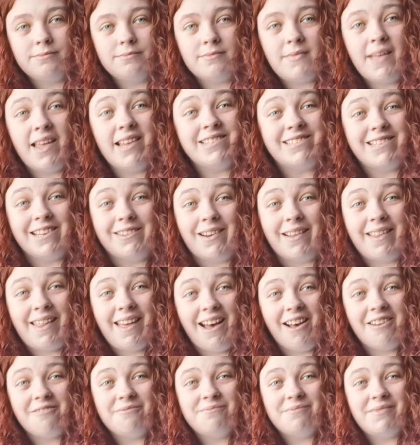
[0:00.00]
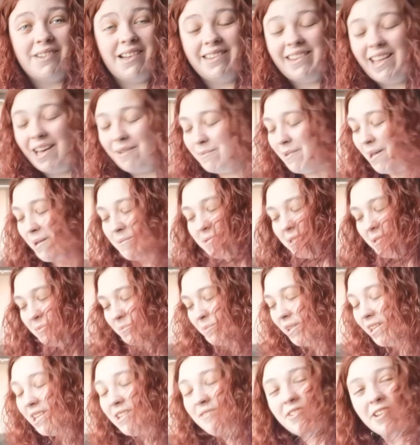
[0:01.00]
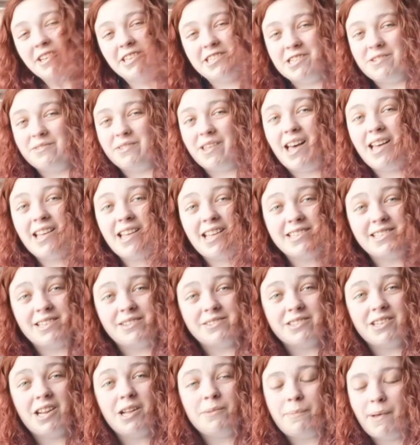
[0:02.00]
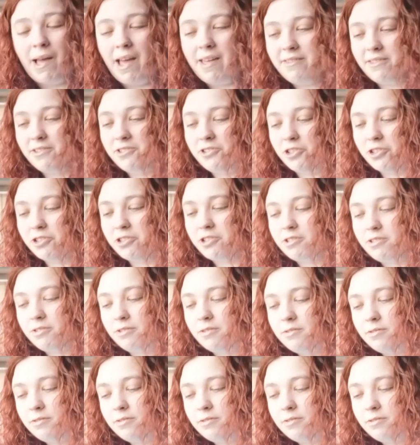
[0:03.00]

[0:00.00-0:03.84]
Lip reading: It sounds like that. And that'd be absolutely brilliant if you could do that. That sounds a lot better than just...